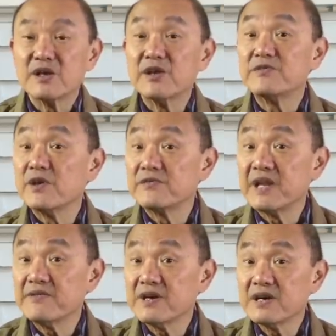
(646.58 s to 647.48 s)
If you've
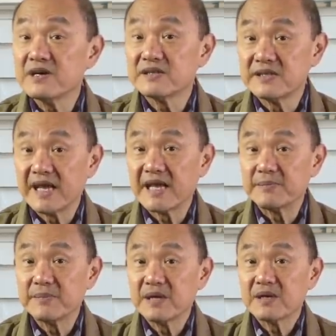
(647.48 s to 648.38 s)
never heard the
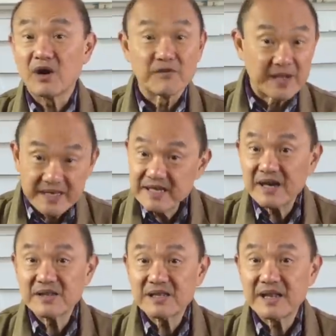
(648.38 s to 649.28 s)
name of any
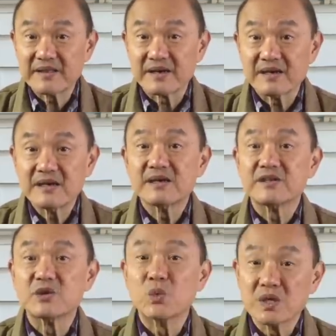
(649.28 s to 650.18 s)
other leather,
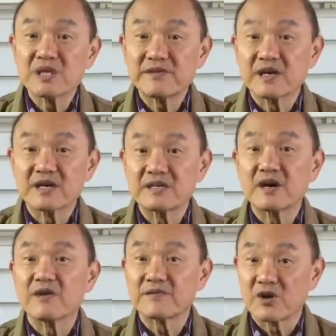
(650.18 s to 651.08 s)
you will have heard
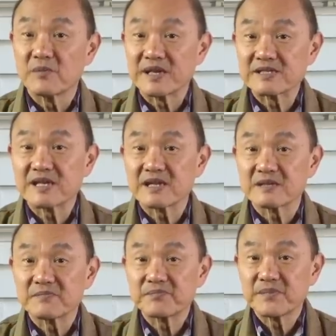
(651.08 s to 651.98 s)
of Chromexcel.
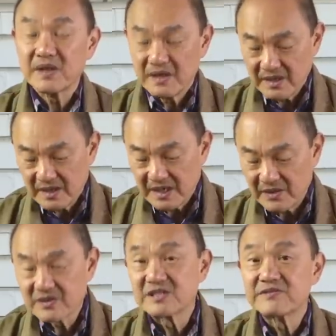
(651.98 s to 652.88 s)

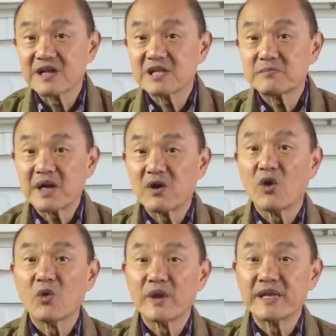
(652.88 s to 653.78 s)
It was developed by
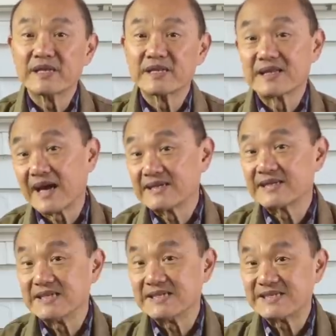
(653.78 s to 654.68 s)
Horween in the
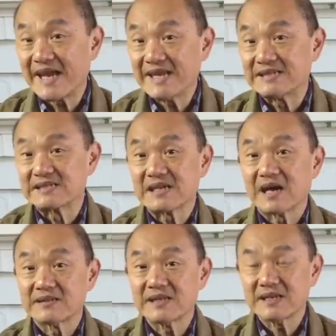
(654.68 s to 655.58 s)
1910s,
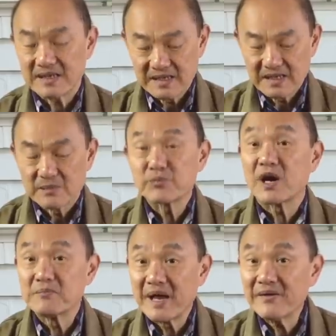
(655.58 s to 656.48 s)
I think
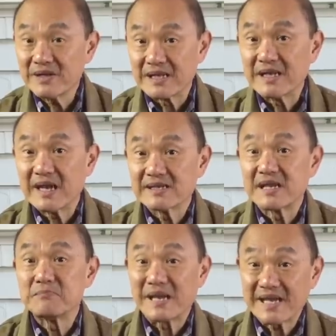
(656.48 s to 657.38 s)
primarily as
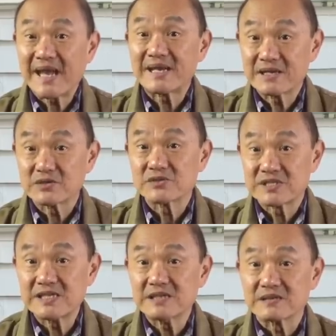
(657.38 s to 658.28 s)
a mechanical
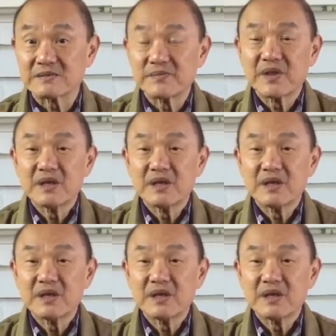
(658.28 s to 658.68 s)
seal.